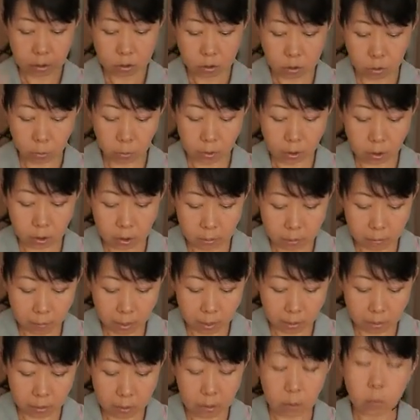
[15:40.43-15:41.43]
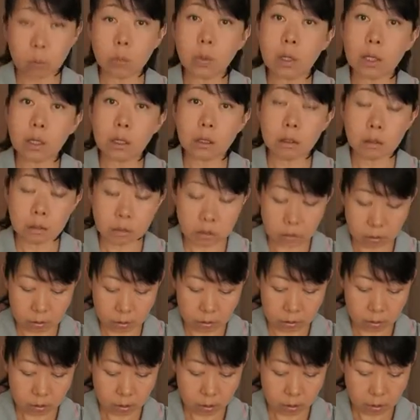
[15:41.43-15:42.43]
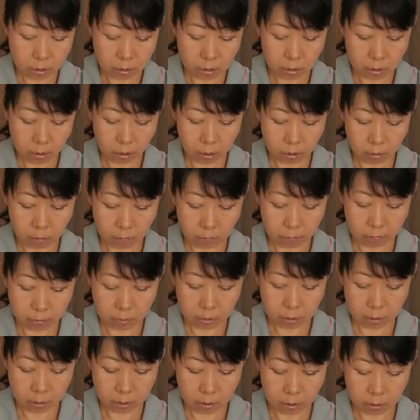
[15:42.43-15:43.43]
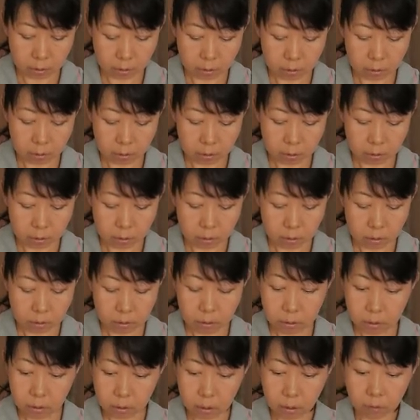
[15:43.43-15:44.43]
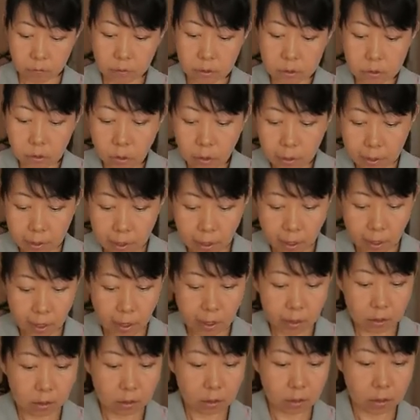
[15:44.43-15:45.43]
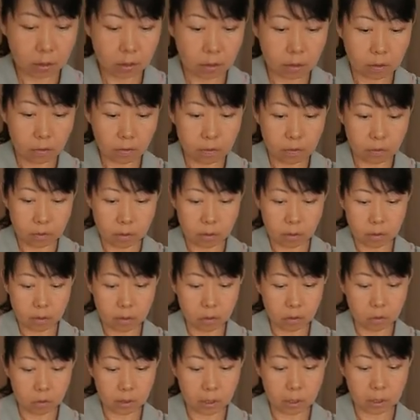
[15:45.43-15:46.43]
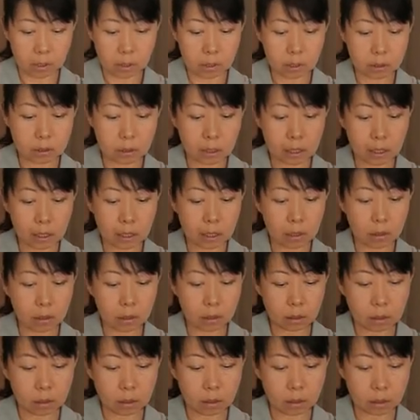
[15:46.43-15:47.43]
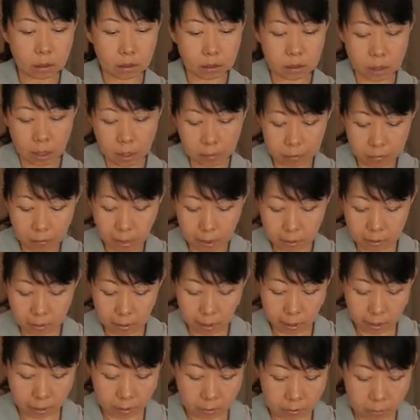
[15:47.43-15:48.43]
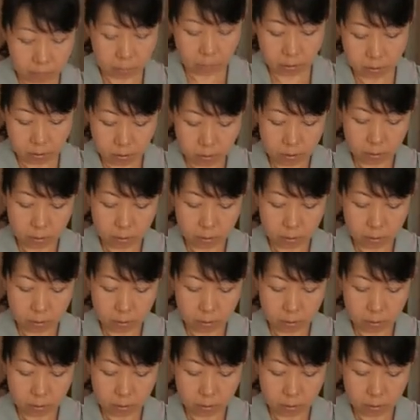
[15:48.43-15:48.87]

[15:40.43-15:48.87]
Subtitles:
So we're going to make the wheels of the toy car. You can easily take that down.